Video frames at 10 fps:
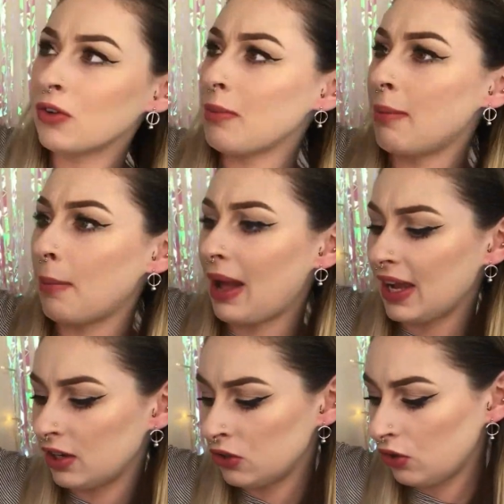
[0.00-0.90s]
Don't remember
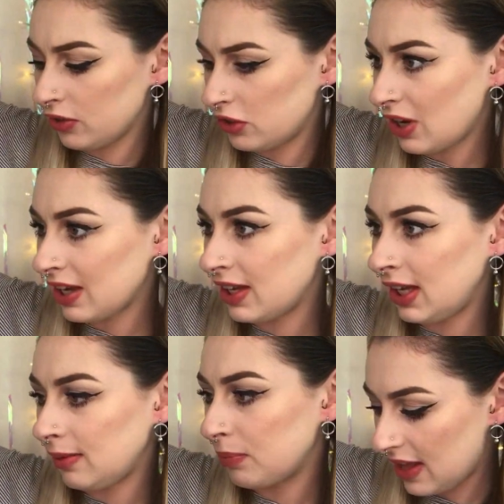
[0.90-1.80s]
buying another
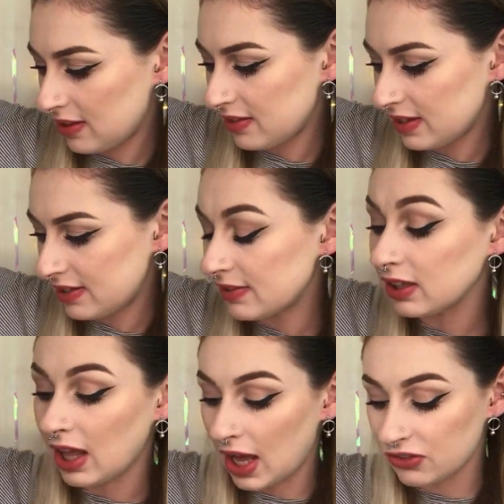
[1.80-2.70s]
jacket, and this is a
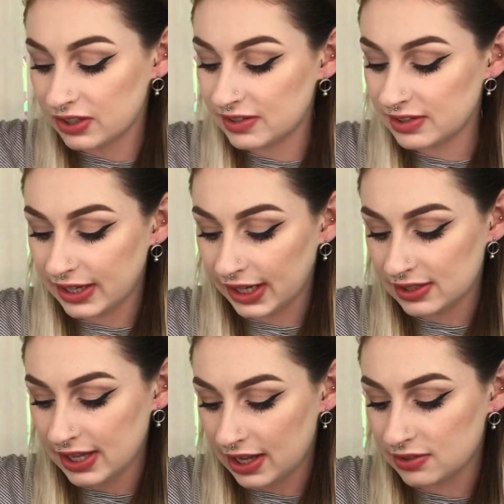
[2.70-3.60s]
large. This is
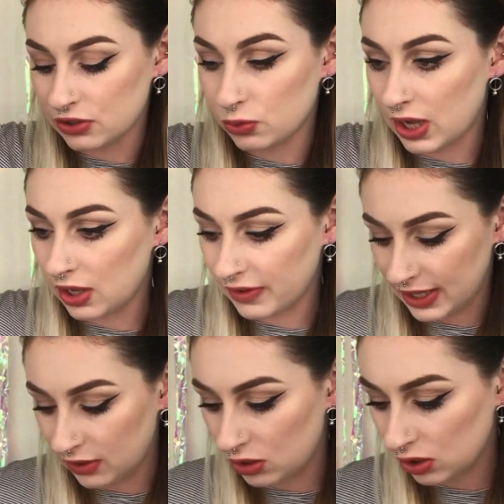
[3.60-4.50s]
a 10 to 12
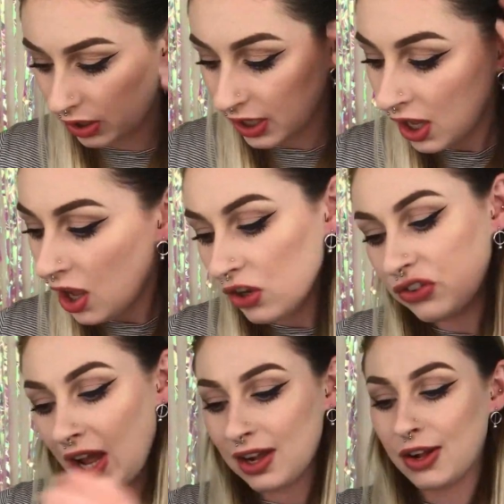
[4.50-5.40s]
in the colour
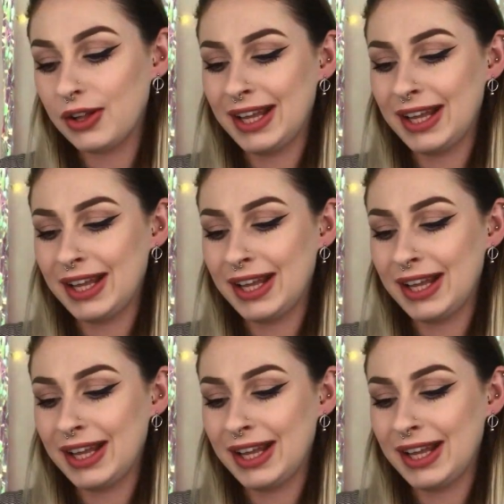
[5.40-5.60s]
charcoal.